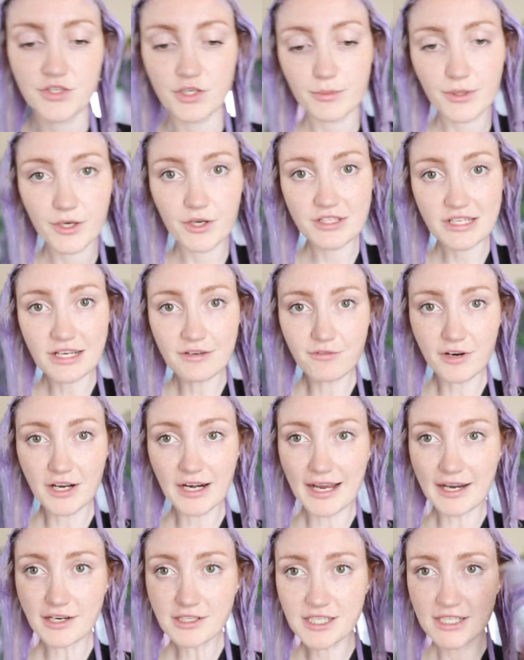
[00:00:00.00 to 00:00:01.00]
So because I've
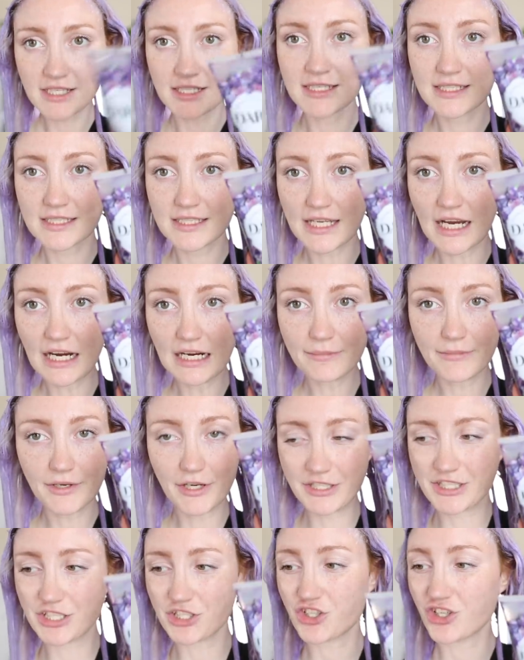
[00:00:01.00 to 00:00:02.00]
run out, now I'm
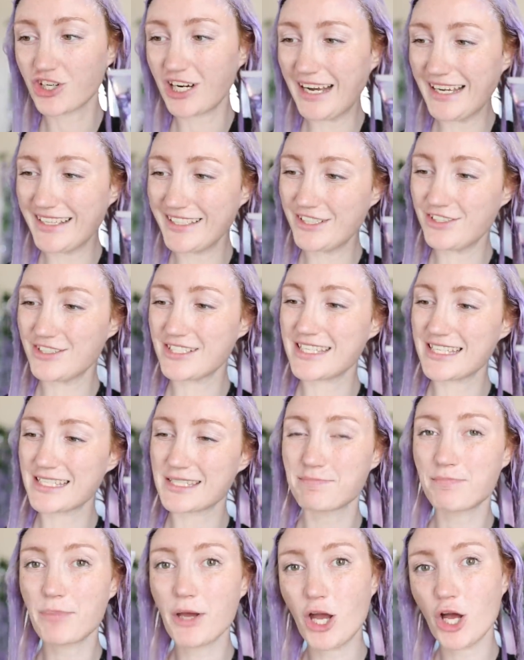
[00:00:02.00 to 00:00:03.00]
going to try and use
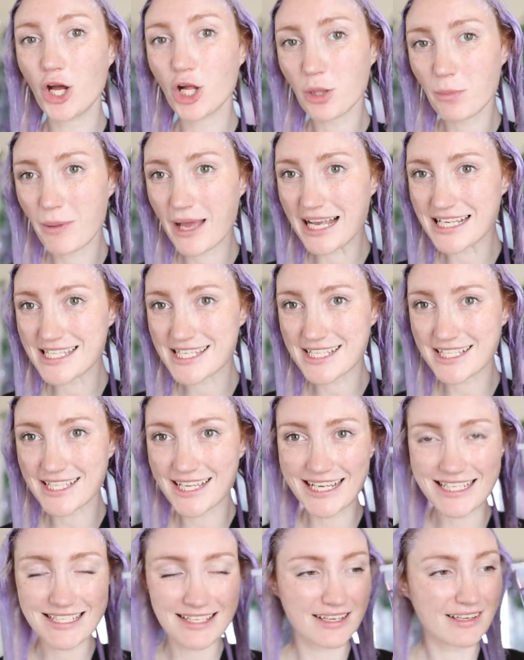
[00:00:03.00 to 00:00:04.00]
this pearl
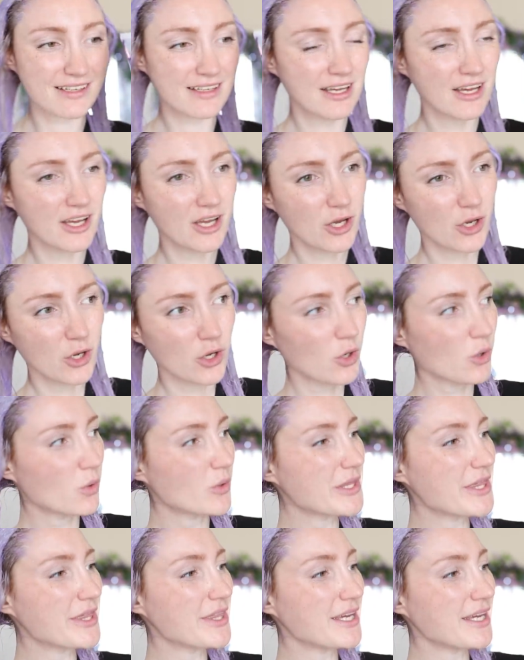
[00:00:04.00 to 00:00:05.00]
pastelizer
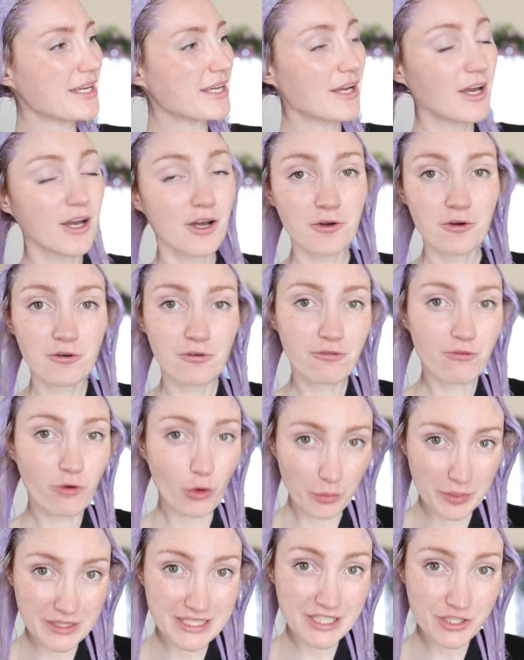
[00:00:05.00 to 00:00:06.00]
with the
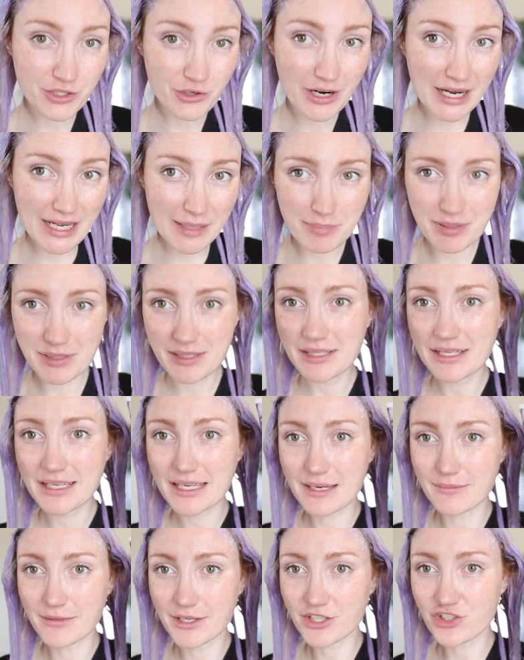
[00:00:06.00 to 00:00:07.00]
forbidden grape.
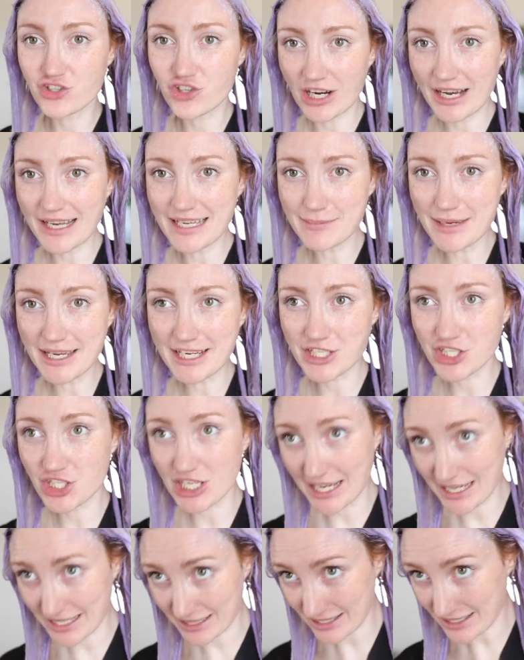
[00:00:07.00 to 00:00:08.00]
And I'm gonna try and make a
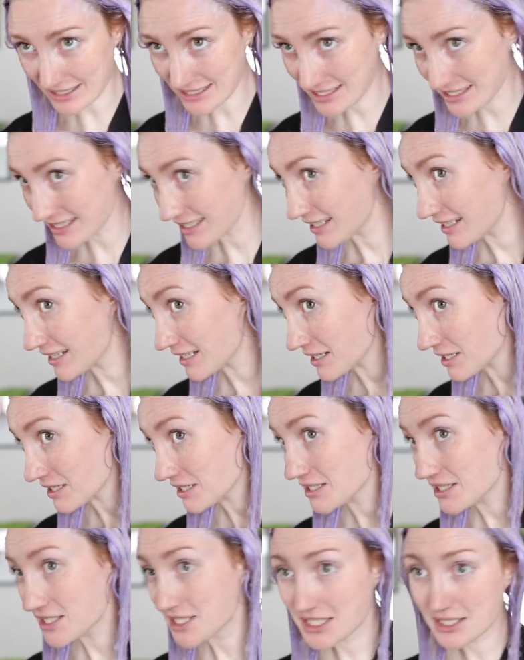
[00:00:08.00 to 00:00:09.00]
shade that is
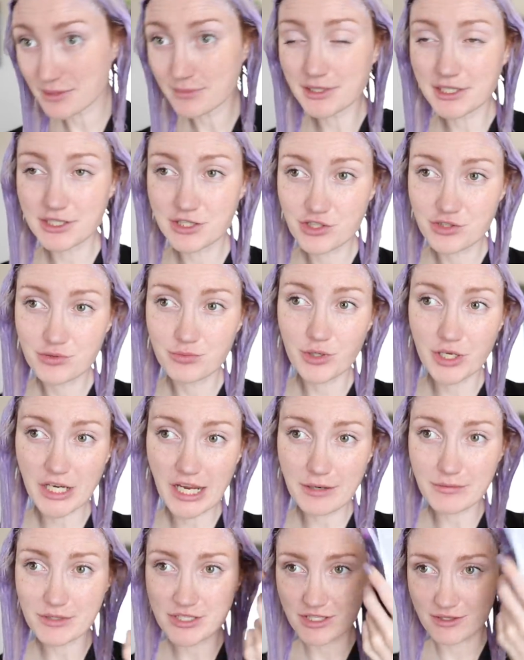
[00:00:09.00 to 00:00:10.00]
similar to what
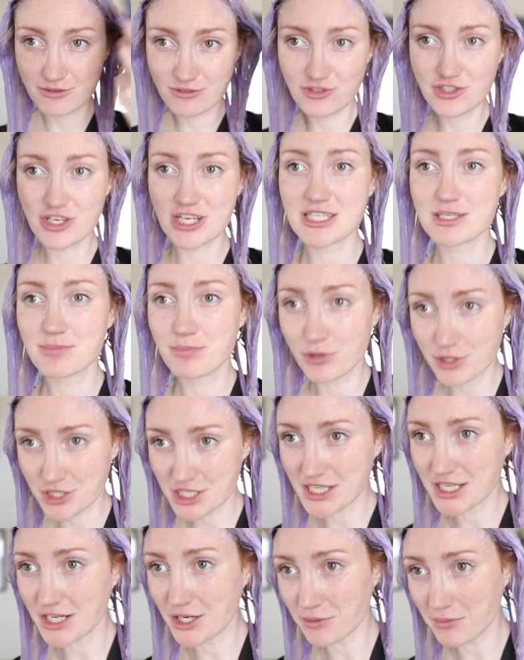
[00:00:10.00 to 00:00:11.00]
I was just
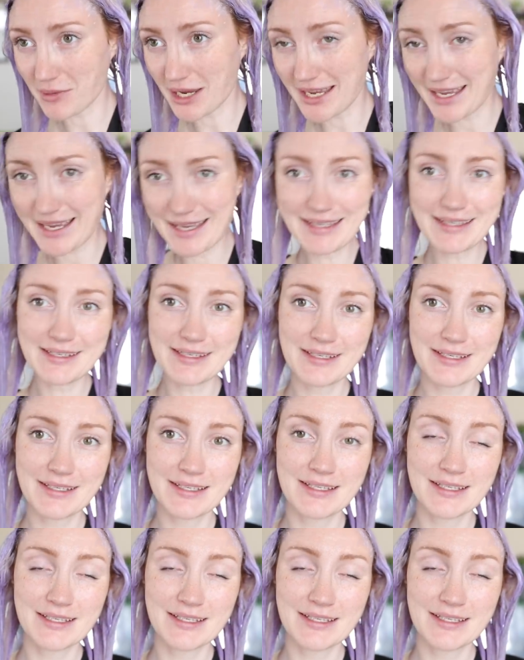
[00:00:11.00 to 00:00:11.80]
putting on my head.